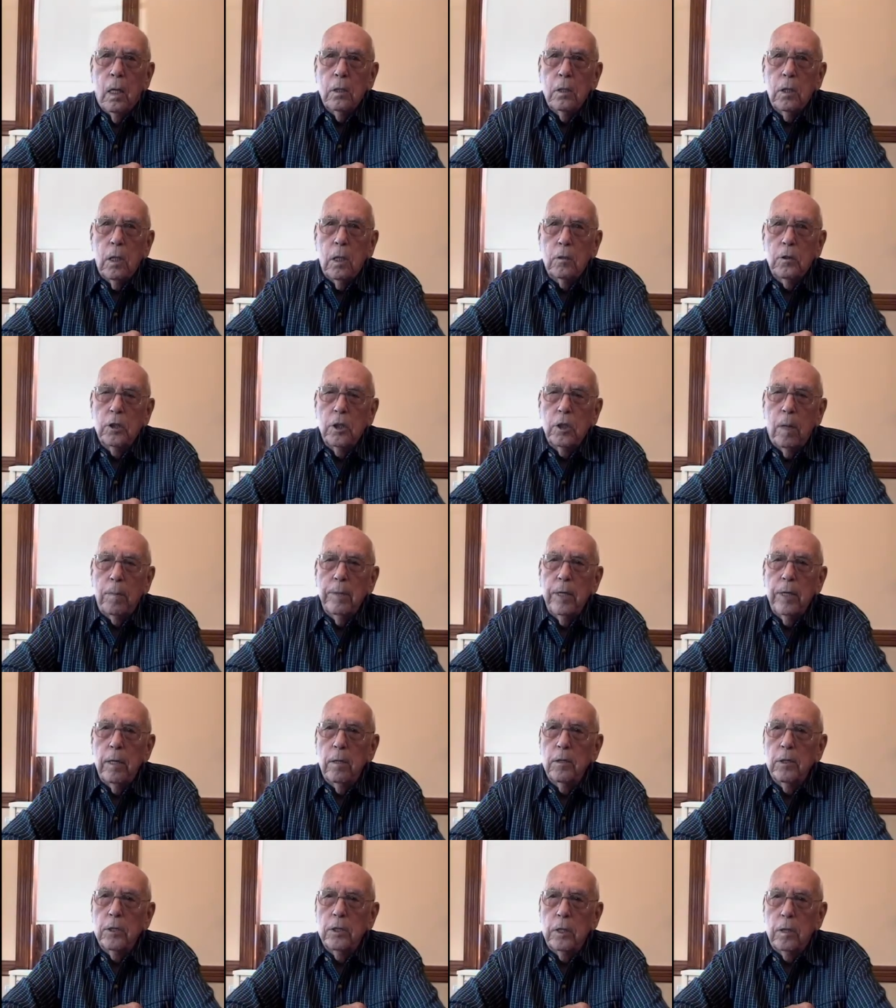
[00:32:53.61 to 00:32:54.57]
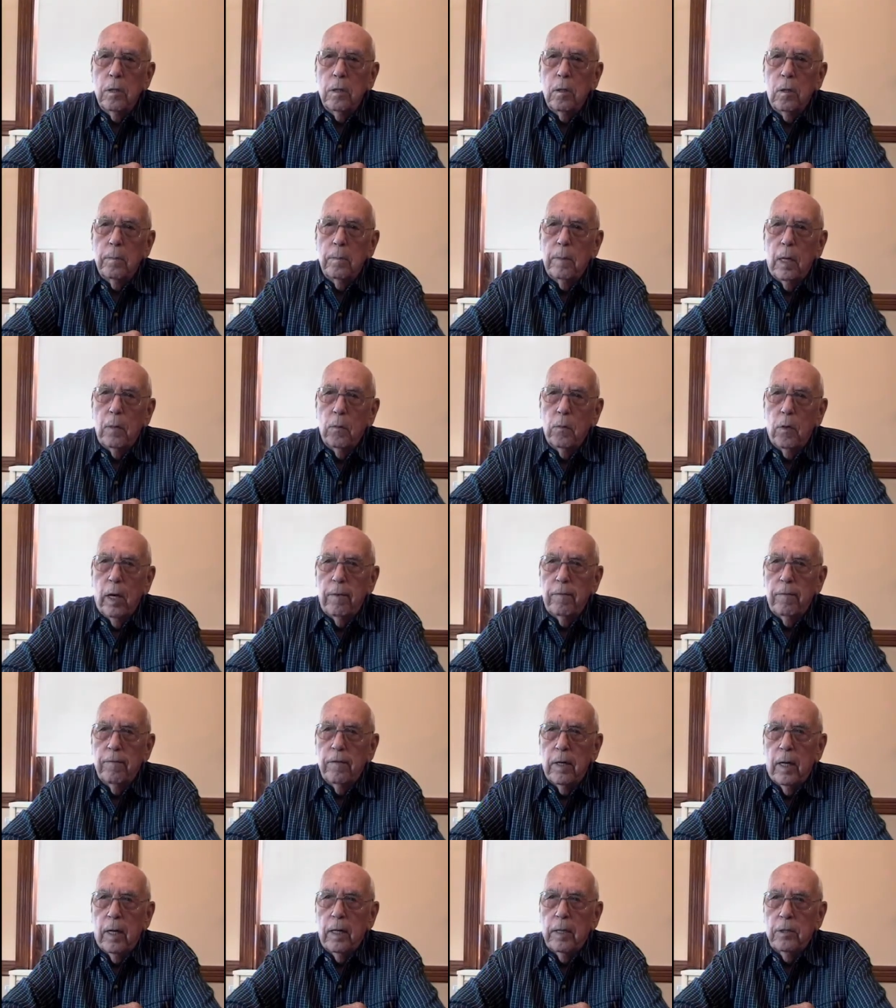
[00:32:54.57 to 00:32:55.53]
So some years ago, my
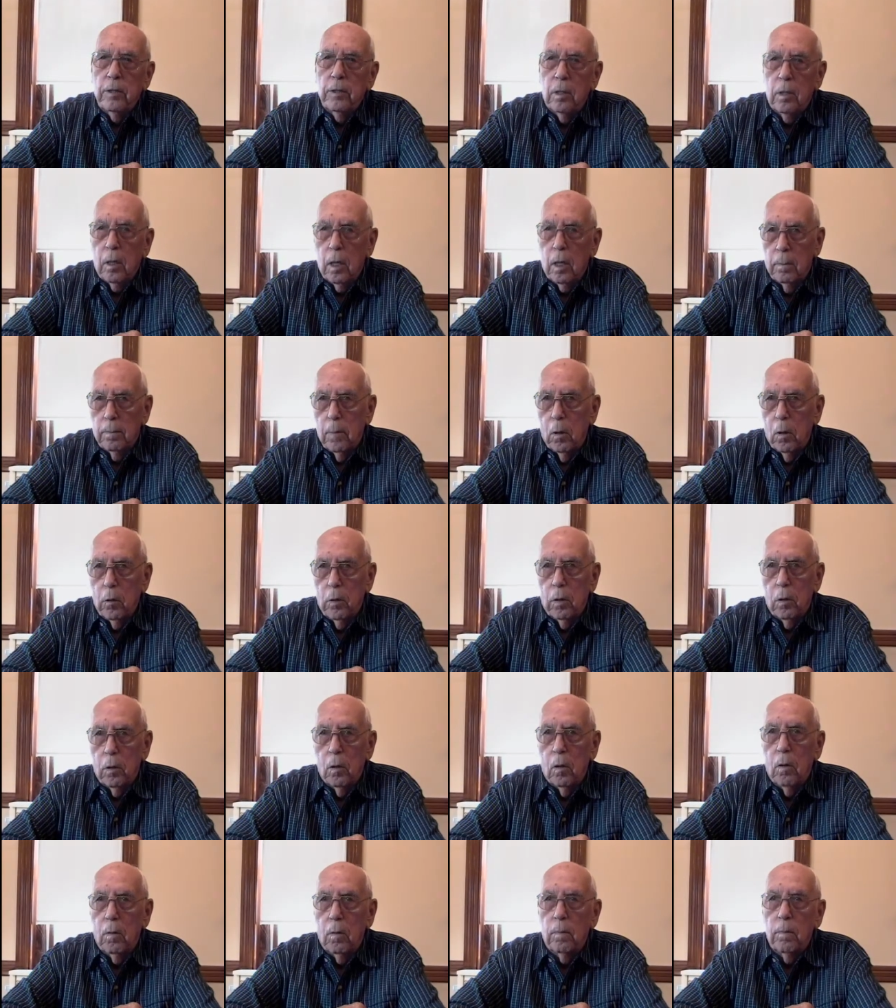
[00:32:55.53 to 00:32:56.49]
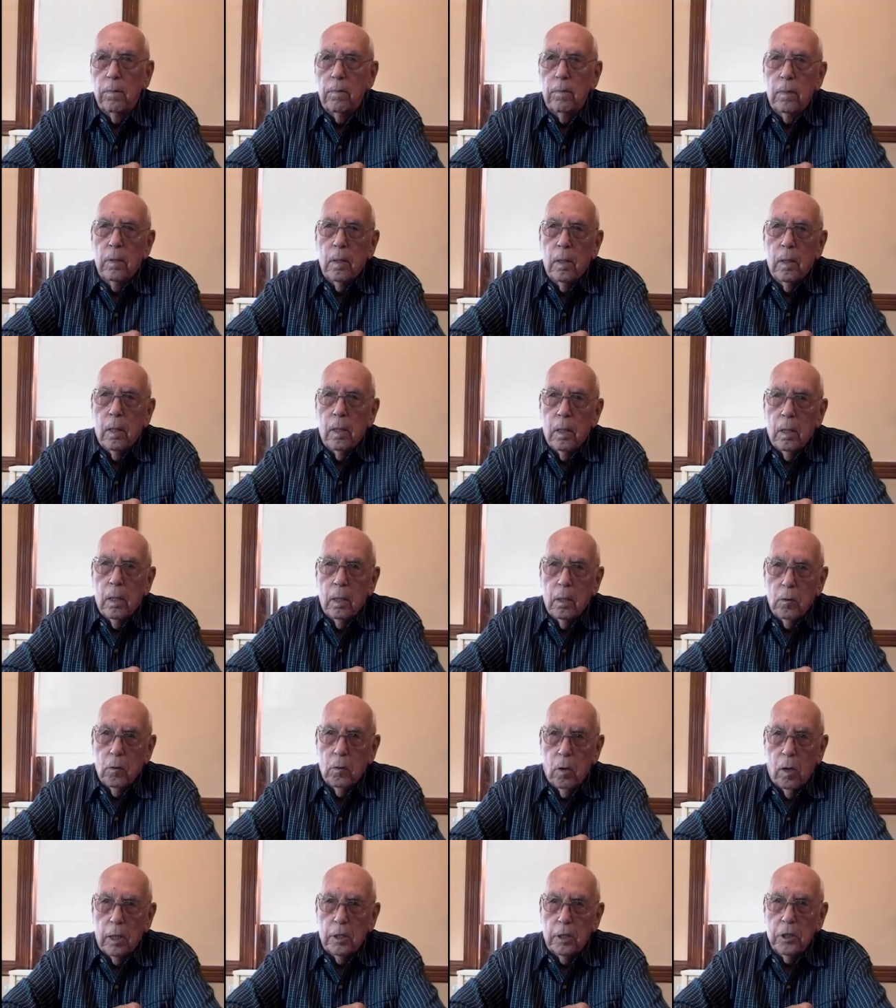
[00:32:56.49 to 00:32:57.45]
wife and I took our motor home
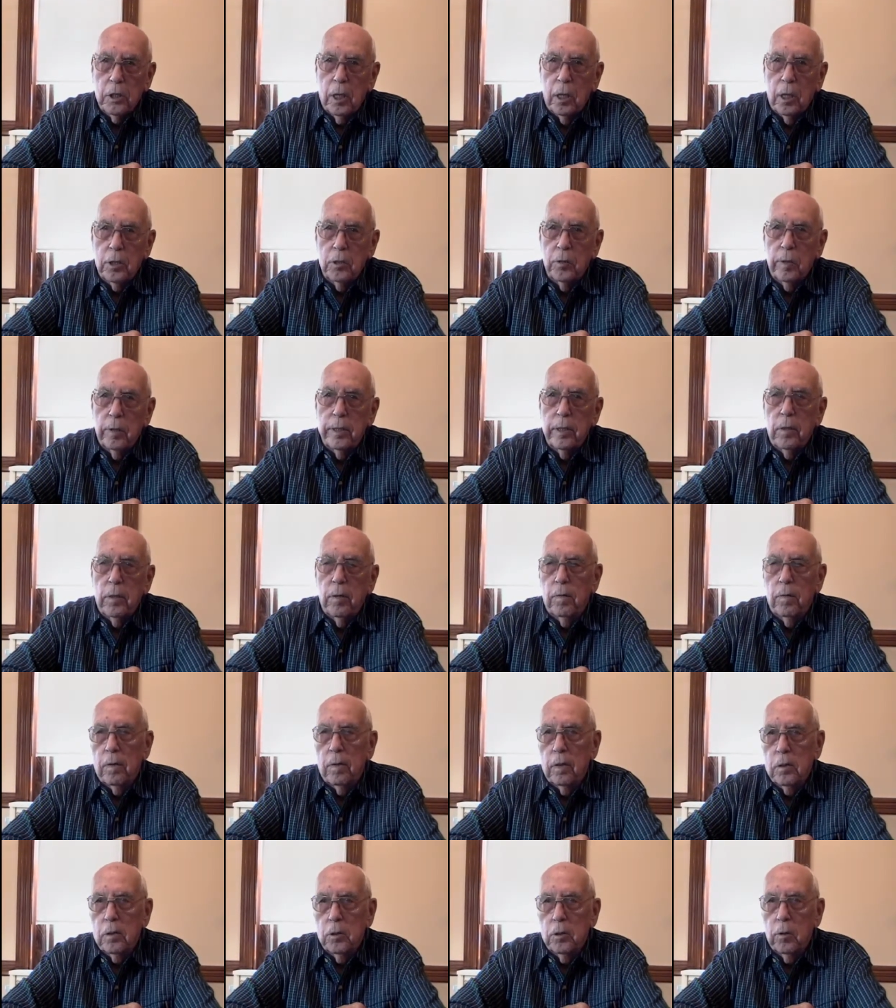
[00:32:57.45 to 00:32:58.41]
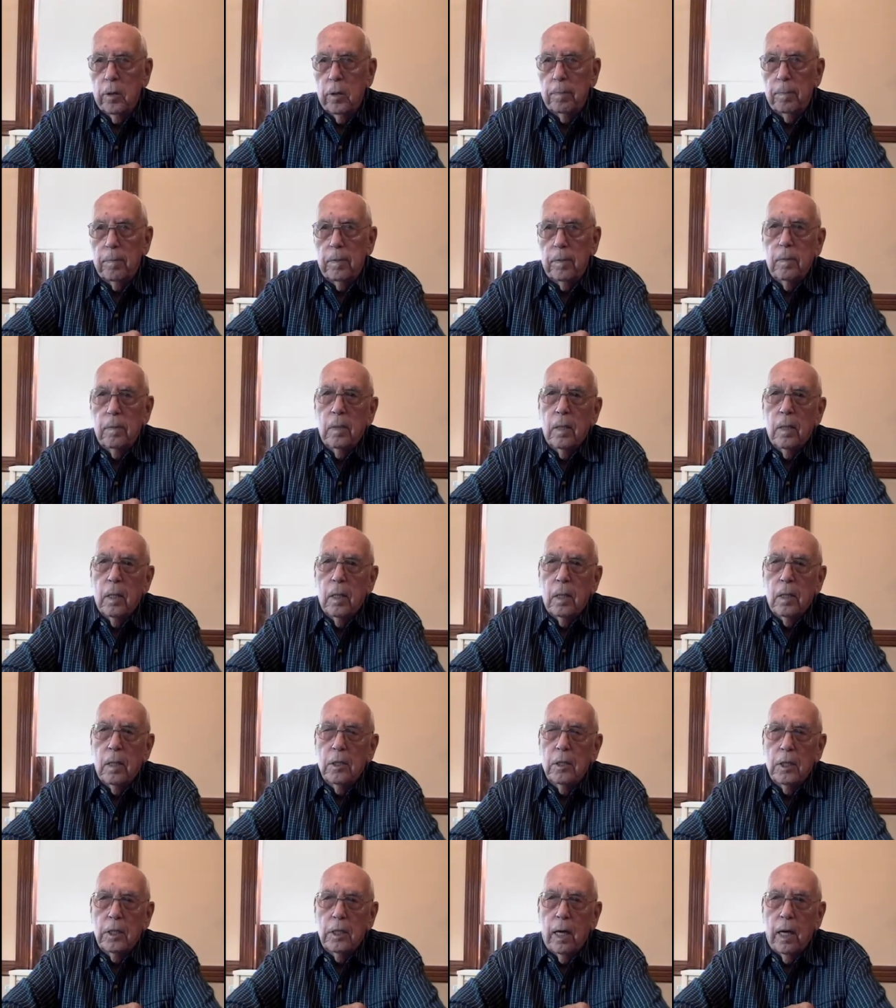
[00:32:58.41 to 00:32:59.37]
cross-country to a trip
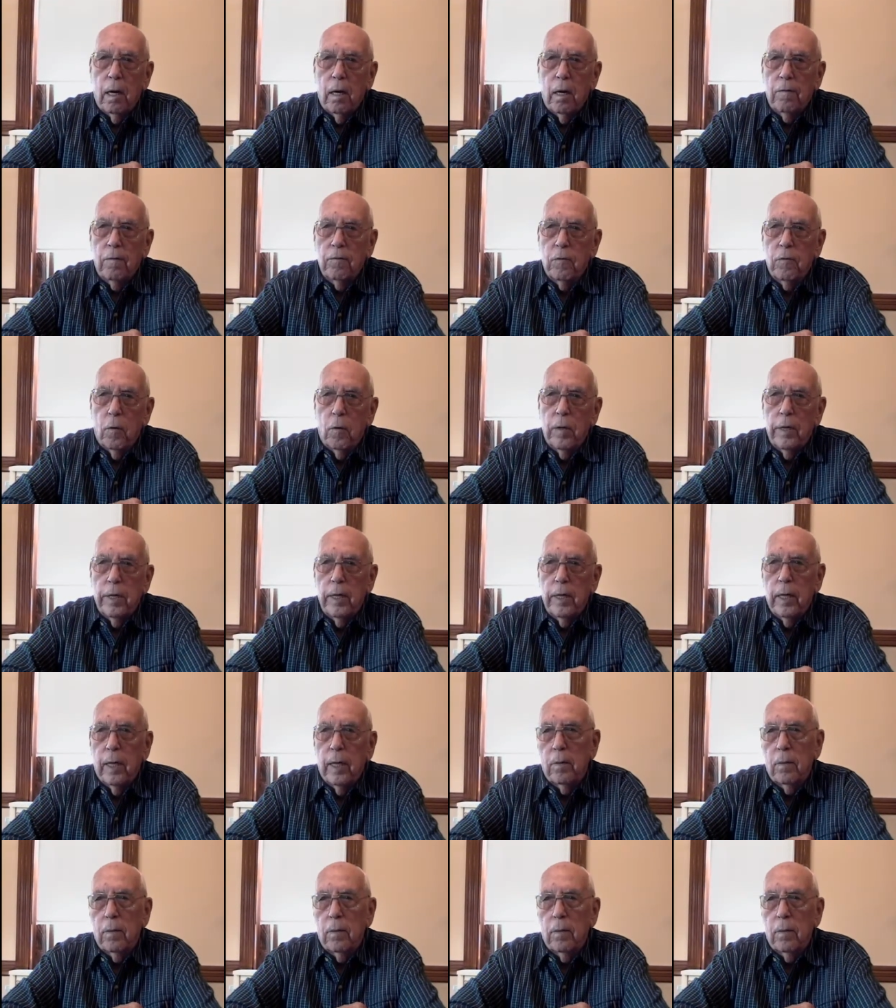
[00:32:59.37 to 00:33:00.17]
to California,